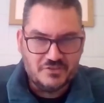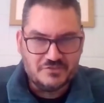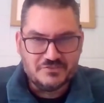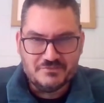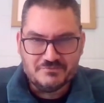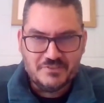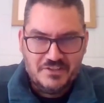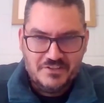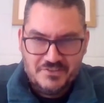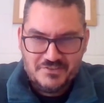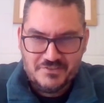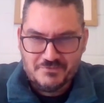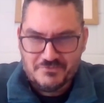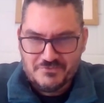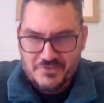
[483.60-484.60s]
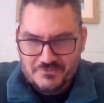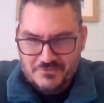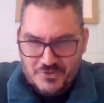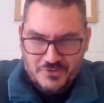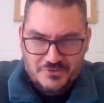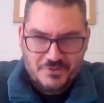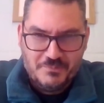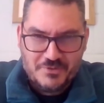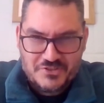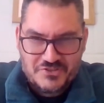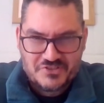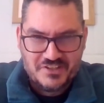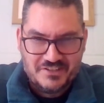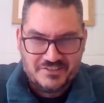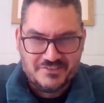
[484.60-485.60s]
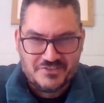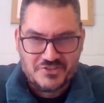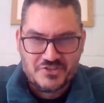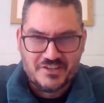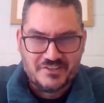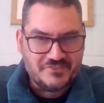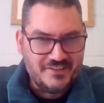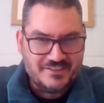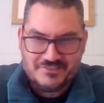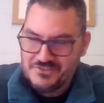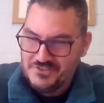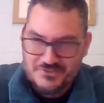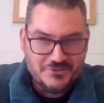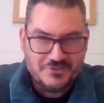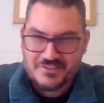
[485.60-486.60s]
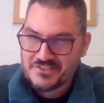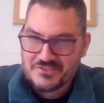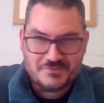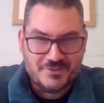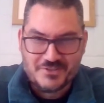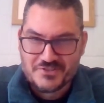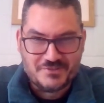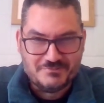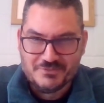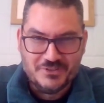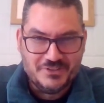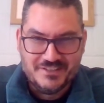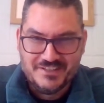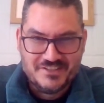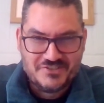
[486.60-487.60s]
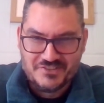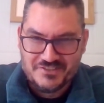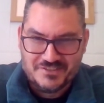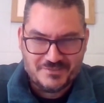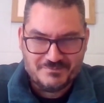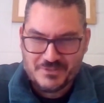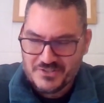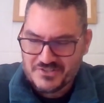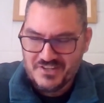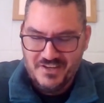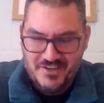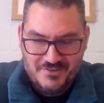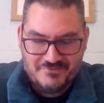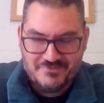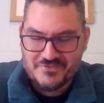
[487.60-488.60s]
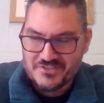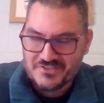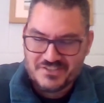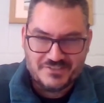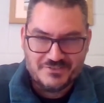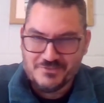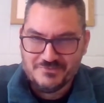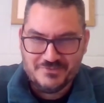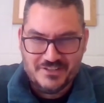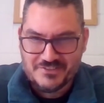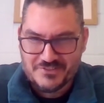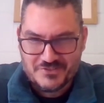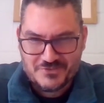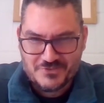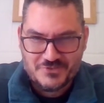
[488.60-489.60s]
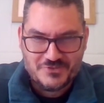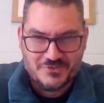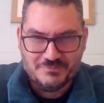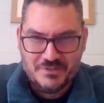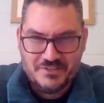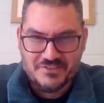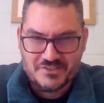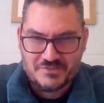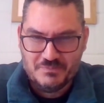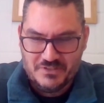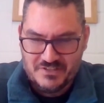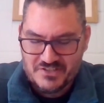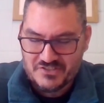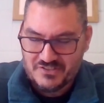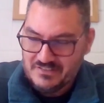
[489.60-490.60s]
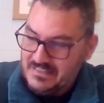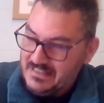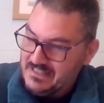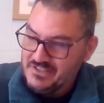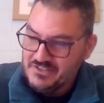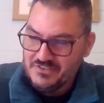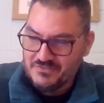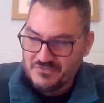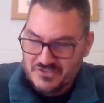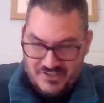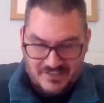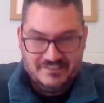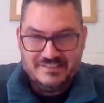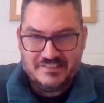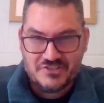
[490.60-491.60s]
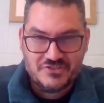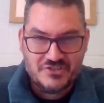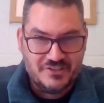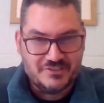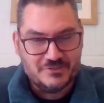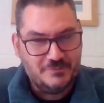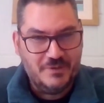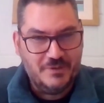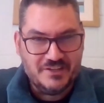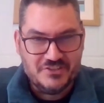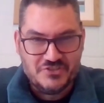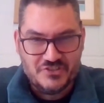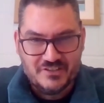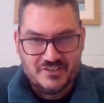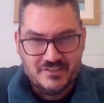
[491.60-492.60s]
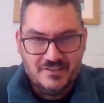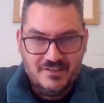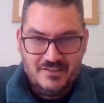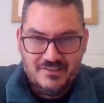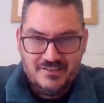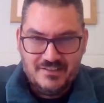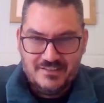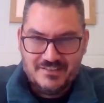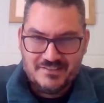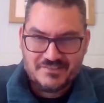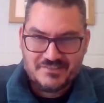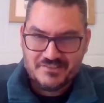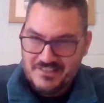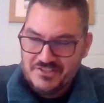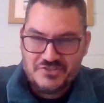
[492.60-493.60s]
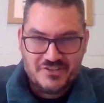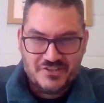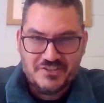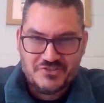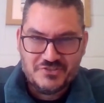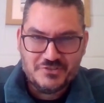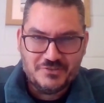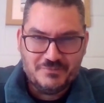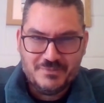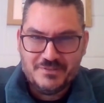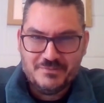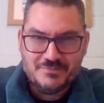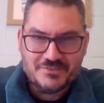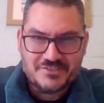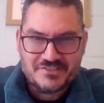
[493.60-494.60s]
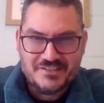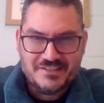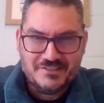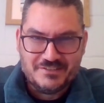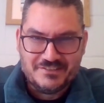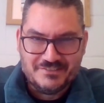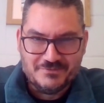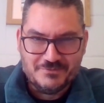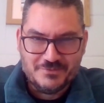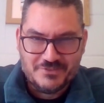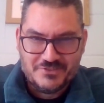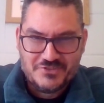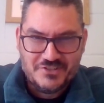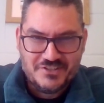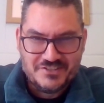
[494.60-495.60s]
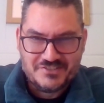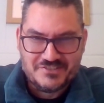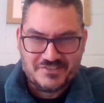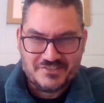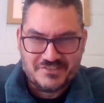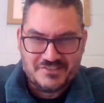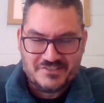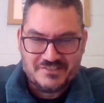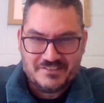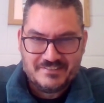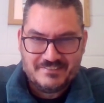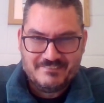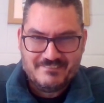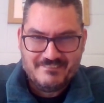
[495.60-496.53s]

so you've talked about skating at the Shark Tank. Now, the next question I'm going to ask you here, because every single fan on social media has been asking, you've signed as a general manager. Is there any chance you're going to be able to skate with the Sharks this season?